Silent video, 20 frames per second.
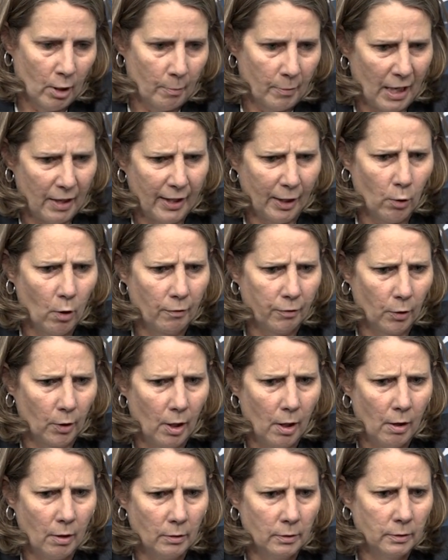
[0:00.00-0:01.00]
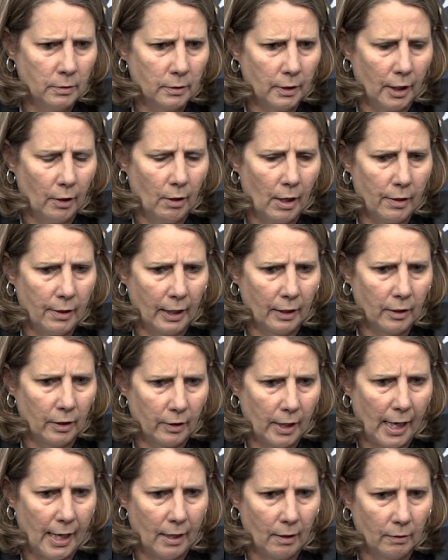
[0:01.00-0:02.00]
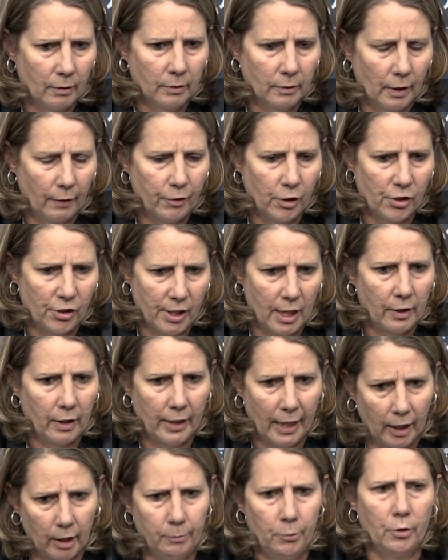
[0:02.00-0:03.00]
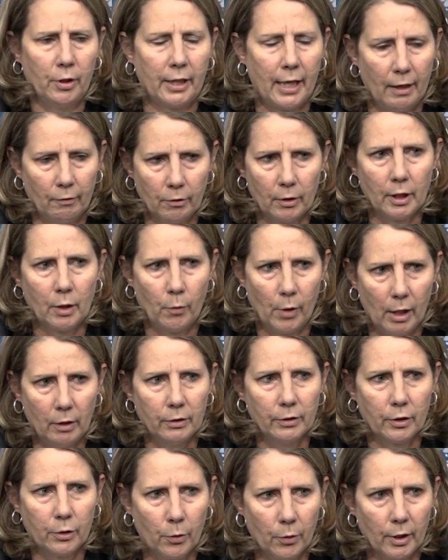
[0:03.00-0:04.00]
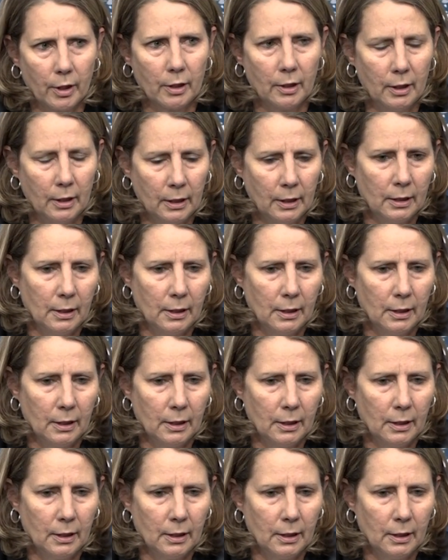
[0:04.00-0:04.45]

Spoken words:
But I think overall, you know, I think that they, if you see that they communicate really well on the court,